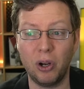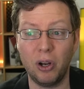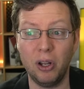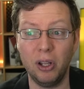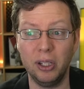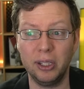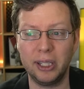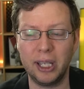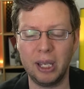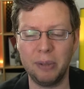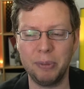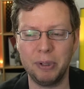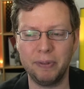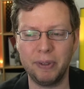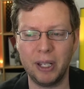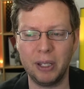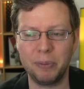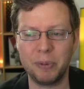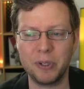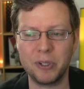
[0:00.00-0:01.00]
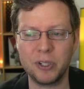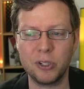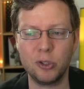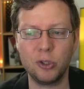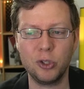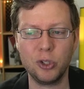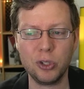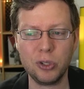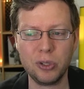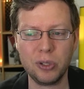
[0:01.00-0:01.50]
all game developers is
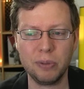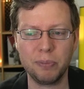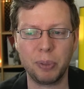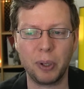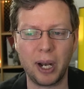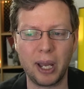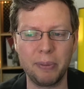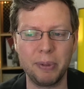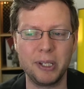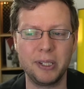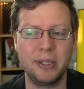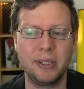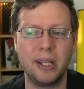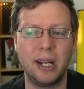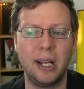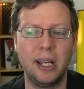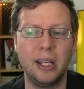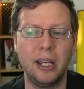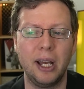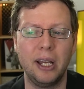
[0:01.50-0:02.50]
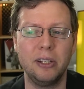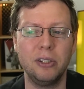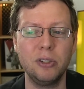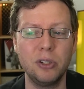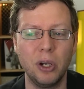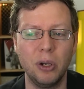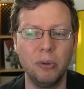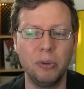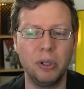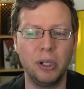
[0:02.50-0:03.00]
just the premise that I, I
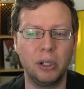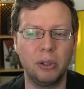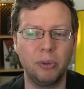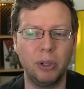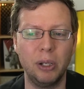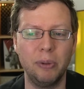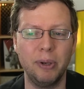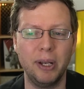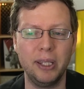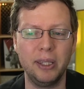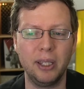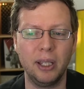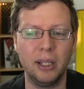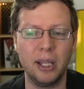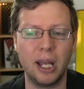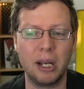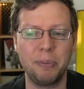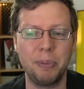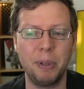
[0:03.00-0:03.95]
don't agree with. A lot of